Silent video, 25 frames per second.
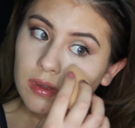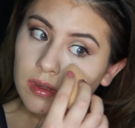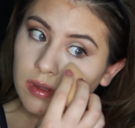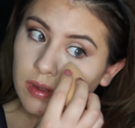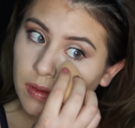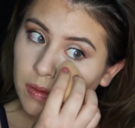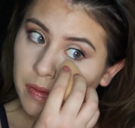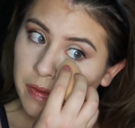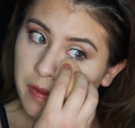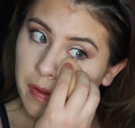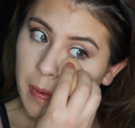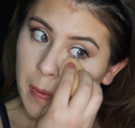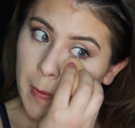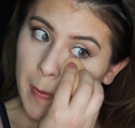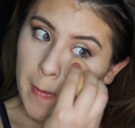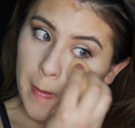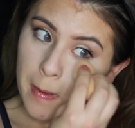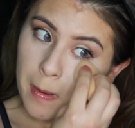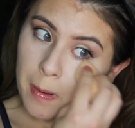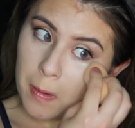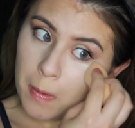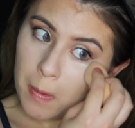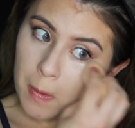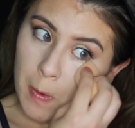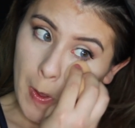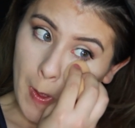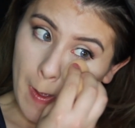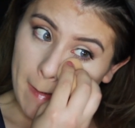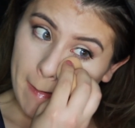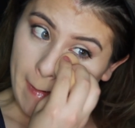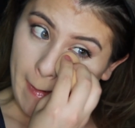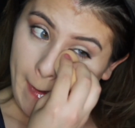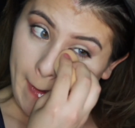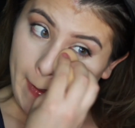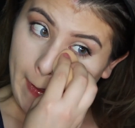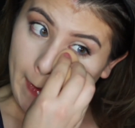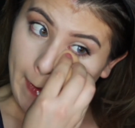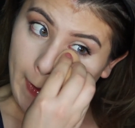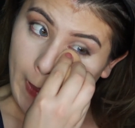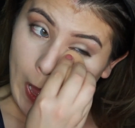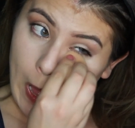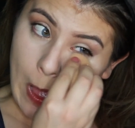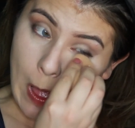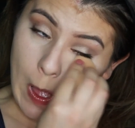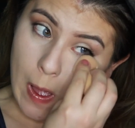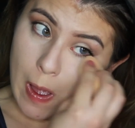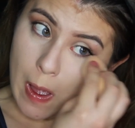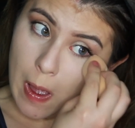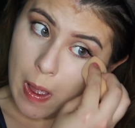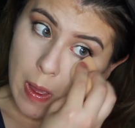and I'm going to press that
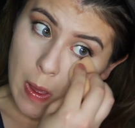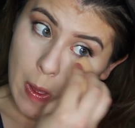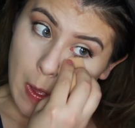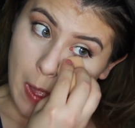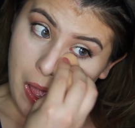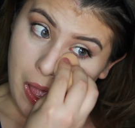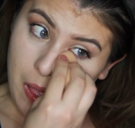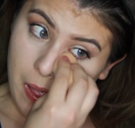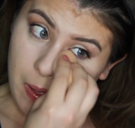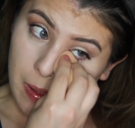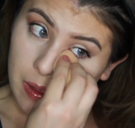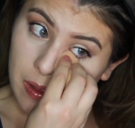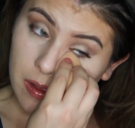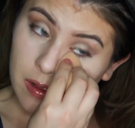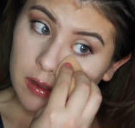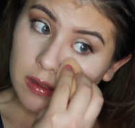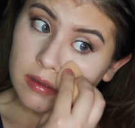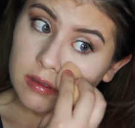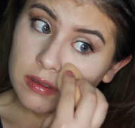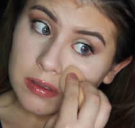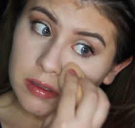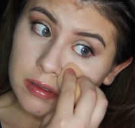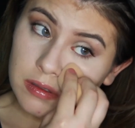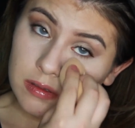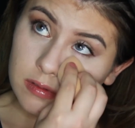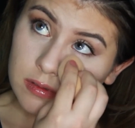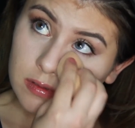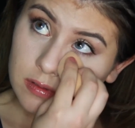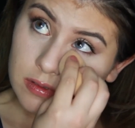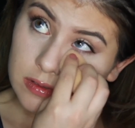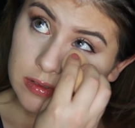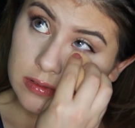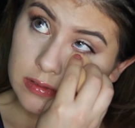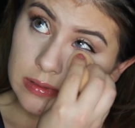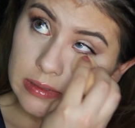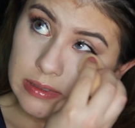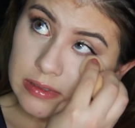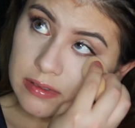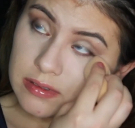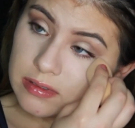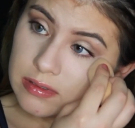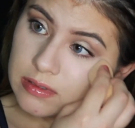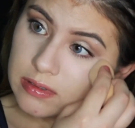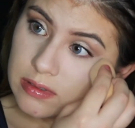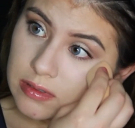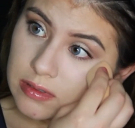under my where I put my